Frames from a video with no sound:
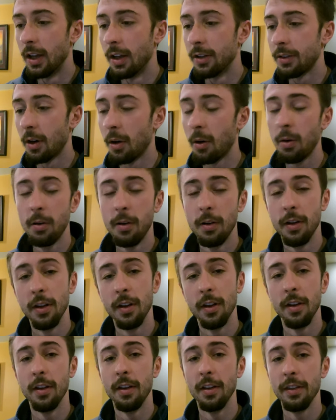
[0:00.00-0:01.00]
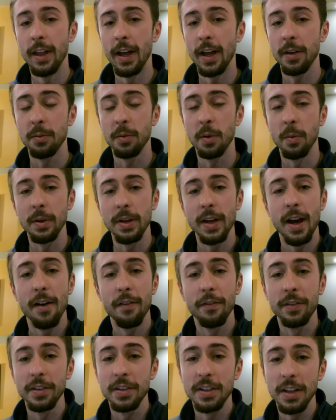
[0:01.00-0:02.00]
So that is what we
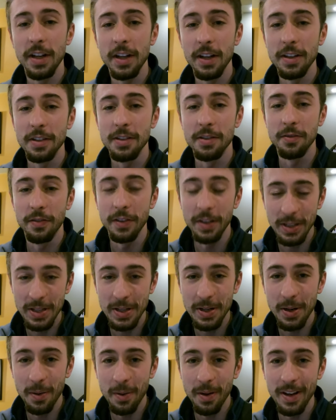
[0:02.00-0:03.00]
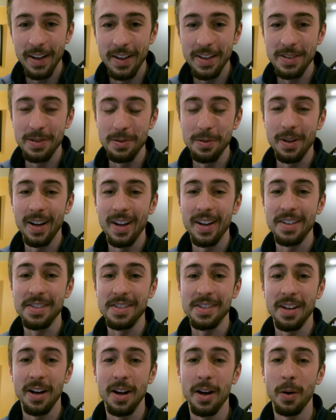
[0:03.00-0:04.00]
have for today's video. As you guys
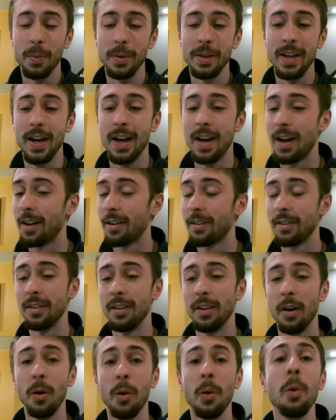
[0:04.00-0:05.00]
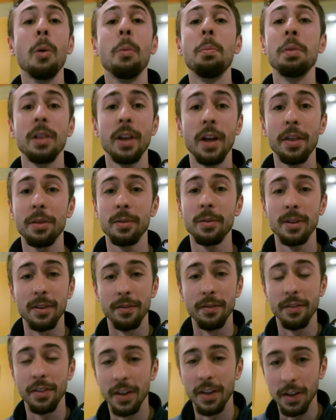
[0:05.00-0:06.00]
saw, we had a whole plethora
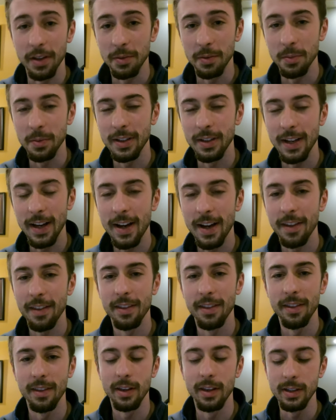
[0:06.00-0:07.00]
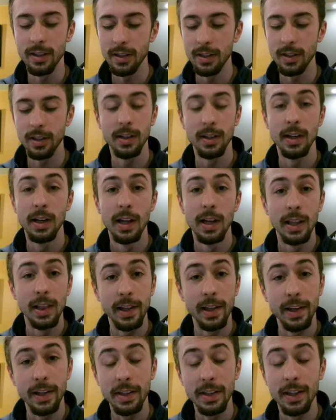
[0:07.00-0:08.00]
of things. We had the
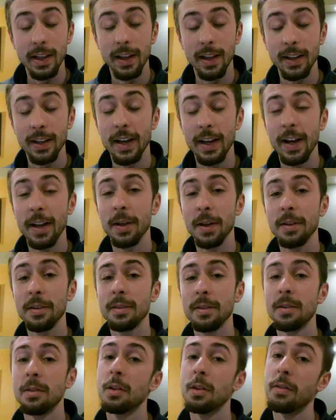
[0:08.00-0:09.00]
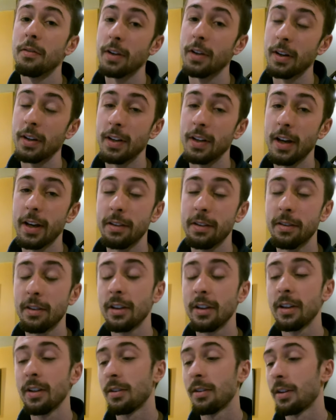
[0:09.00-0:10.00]
lady yelling at us very
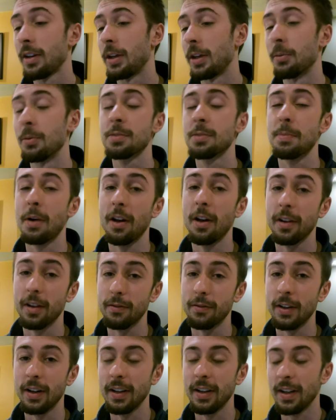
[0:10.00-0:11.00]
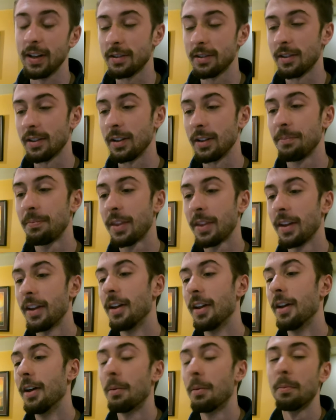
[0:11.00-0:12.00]
nicely and responding very nicely.
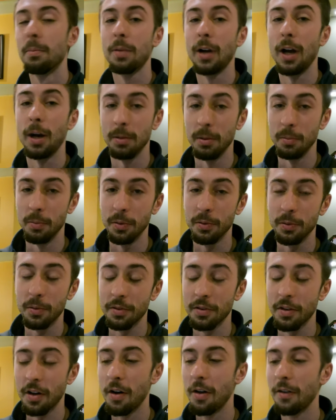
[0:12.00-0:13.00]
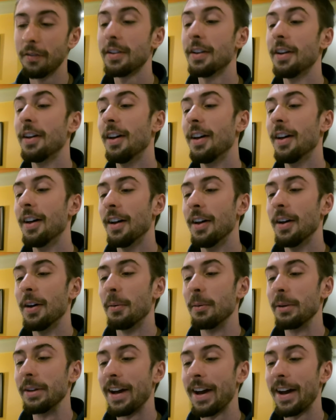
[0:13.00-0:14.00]
Problem was resolved.
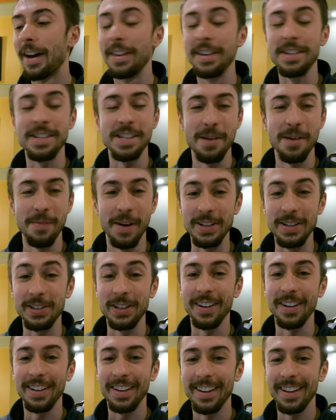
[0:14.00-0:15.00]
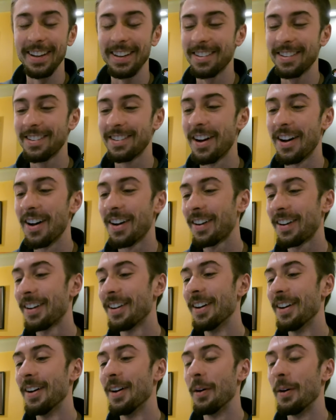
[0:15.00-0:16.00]
We had the semi truck getting stuck.
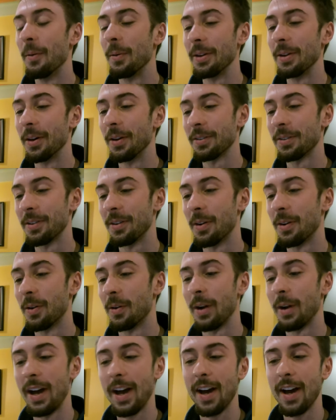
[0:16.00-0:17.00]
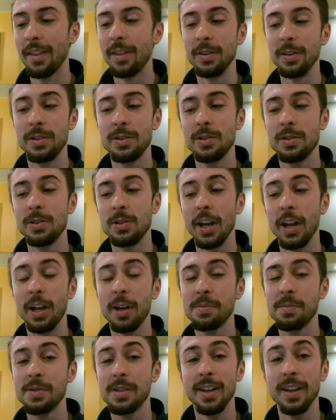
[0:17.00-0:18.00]
We also had the
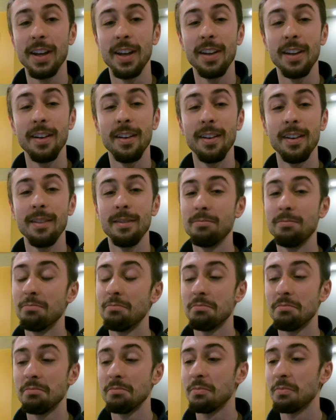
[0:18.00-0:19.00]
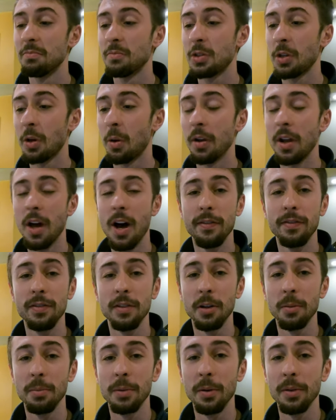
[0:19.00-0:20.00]
Jacobsen showing off a
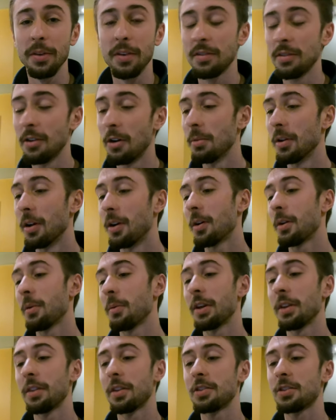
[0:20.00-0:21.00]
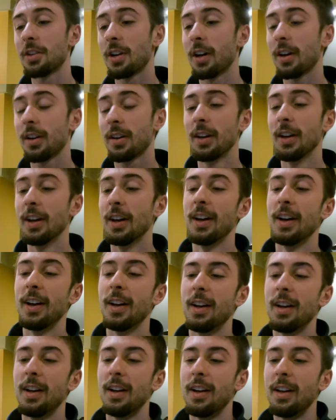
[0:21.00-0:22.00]
little bit with the snowblower. We had the truck
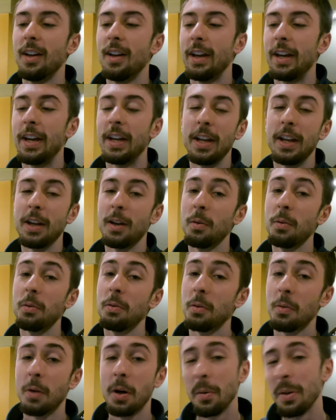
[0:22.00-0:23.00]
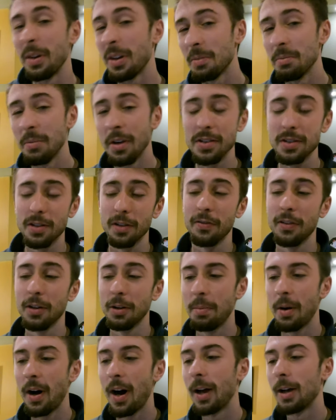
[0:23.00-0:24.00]
hitting what we could muster for
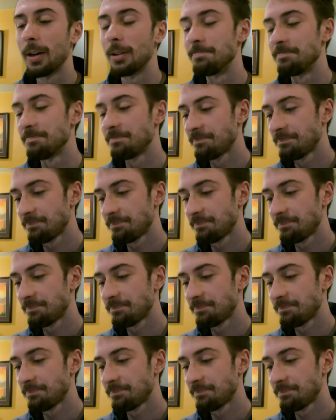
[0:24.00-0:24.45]
a pile.